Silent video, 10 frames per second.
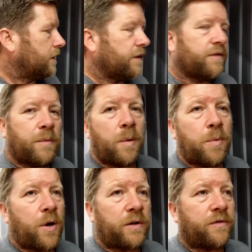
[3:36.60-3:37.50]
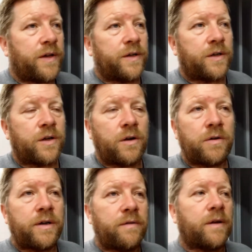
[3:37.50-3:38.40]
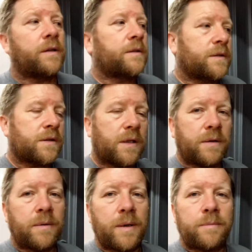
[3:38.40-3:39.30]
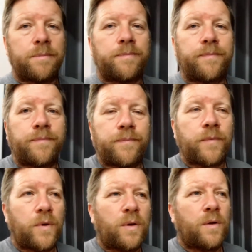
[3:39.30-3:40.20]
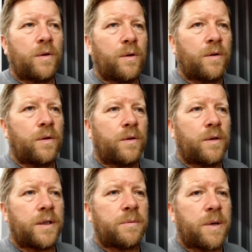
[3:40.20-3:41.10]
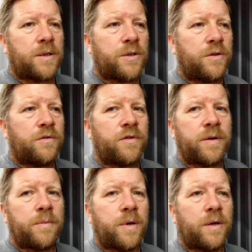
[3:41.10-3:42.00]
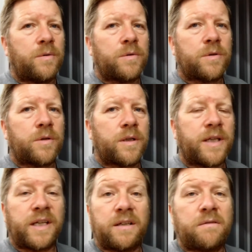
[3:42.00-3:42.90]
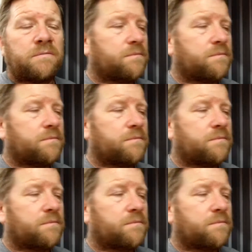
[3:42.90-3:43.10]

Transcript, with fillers: I don't think my bike could fit in that car either. So um, yeah, it's about two, three miles, I think.